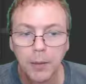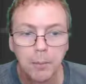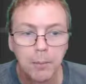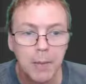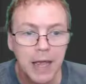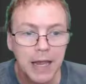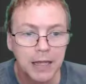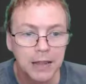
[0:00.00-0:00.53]

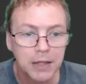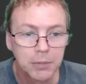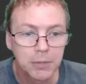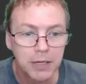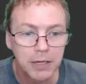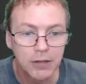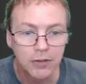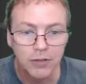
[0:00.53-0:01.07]
make them
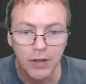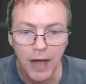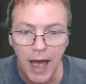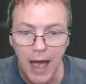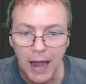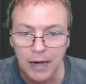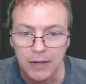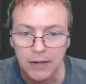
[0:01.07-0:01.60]

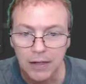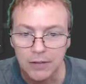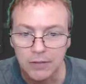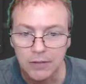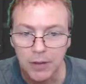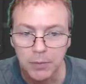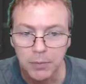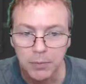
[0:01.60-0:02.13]
exact at
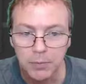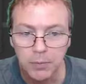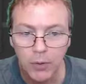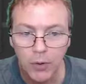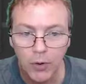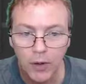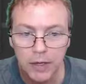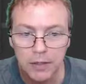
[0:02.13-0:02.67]
some
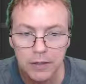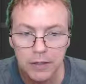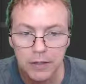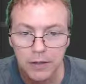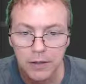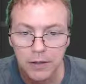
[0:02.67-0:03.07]
point.